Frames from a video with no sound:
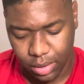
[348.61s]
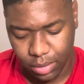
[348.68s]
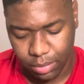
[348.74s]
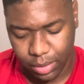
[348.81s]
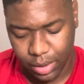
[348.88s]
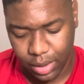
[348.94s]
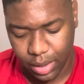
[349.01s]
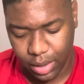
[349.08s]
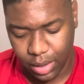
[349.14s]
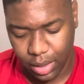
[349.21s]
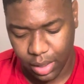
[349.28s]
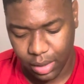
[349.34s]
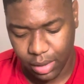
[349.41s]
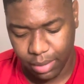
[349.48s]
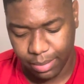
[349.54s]
But then I
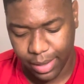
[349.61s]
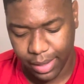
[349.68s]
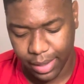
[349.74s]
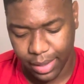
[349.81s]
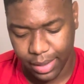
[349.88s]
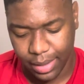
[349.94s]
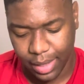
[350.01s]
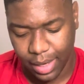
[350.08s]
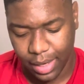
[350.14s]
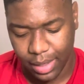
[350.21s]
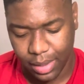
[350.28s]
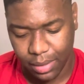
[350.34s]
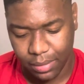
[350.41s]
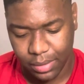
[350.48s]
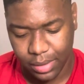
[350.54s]
looked back at the line and
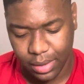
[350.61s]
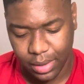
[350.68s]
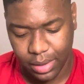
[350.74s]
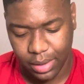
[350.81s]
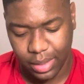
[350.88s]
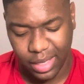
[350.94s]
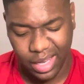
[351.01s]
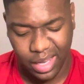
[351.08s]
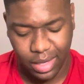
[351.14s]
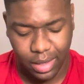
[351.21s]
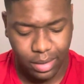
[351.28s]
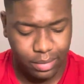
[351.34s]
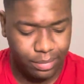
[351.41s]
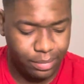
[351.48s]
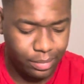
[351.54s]
I was like,
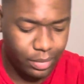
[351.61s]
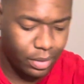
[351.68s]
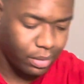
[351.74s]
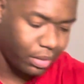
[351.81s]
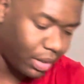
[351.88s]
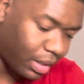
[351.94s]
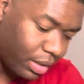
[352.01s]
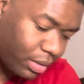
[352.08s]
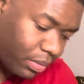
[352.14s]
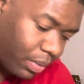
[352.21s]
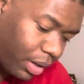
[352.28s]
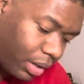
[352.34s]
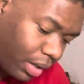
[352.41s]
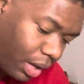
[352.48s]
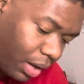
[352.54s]
yeah, I don't think it's
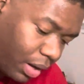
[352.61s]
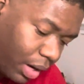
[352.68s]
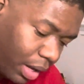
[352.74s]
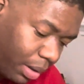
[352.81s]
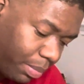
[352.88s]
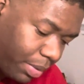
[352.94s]
worth all that.